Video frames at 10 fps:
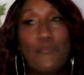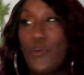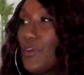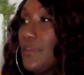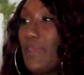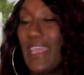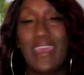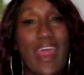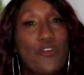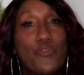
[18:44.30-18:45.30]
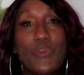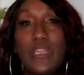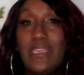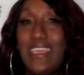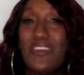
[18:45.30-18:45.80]
I'm going to bed. I don't
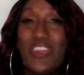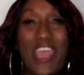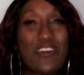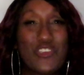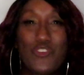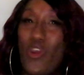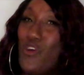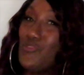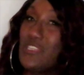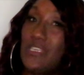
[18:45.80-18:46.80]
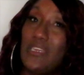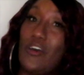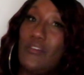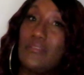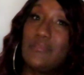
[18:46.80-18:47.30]
really need a, like a strong scent
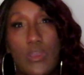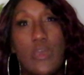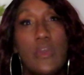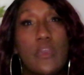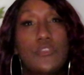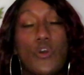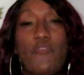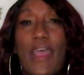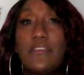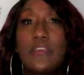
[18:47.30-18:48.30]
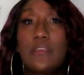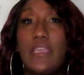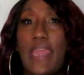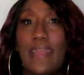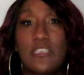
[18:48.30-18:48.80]
on. And so if I just
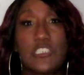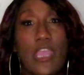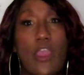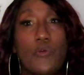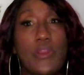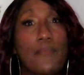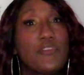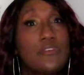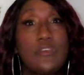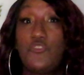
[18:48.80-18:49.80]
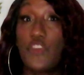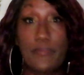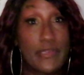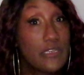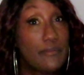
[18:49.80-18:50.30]
get out the shower and I'm just
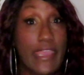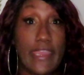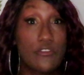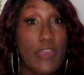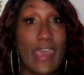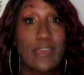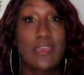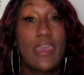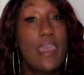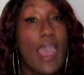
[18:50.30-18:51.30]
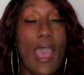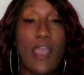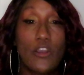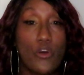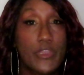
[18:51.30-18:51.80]
jumping into bed, you guys,
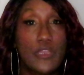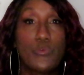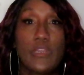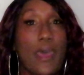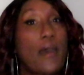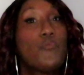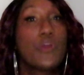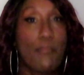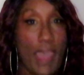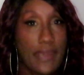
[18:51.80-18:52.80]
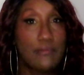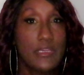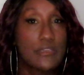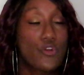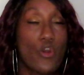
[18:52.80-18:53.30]
I'll go in with like, with a body
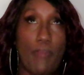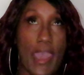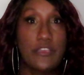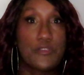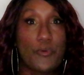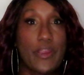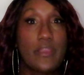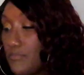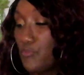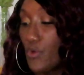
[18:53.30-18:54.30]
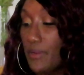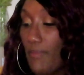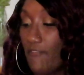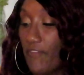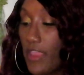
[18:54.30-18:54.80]
mist or a body spray. One
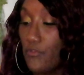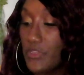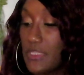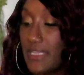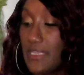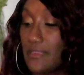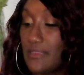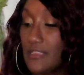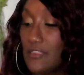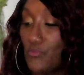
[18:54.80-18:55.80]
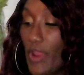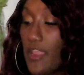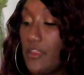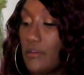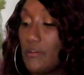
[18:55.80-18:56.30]
of my favorites is this one
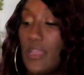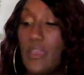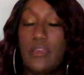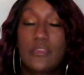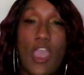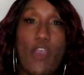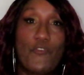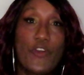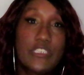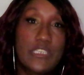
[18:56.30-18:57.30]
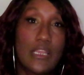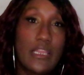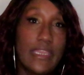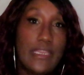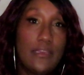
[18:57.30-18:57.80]
right here. It's called Fresh and
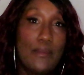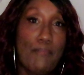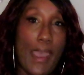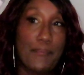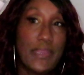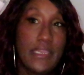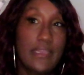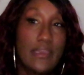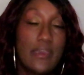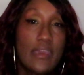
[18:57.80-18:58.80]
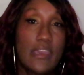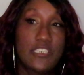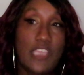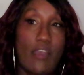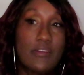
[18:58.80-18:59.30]
Clean by Pink.
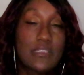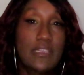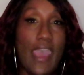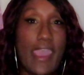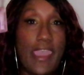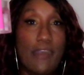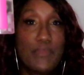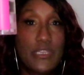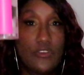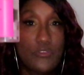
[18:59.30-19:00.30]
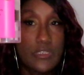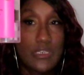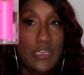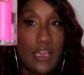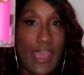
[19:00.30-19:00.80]
As y'all can see, I have been
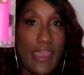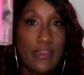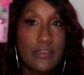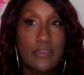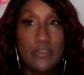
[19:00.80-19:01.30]
using it a lot.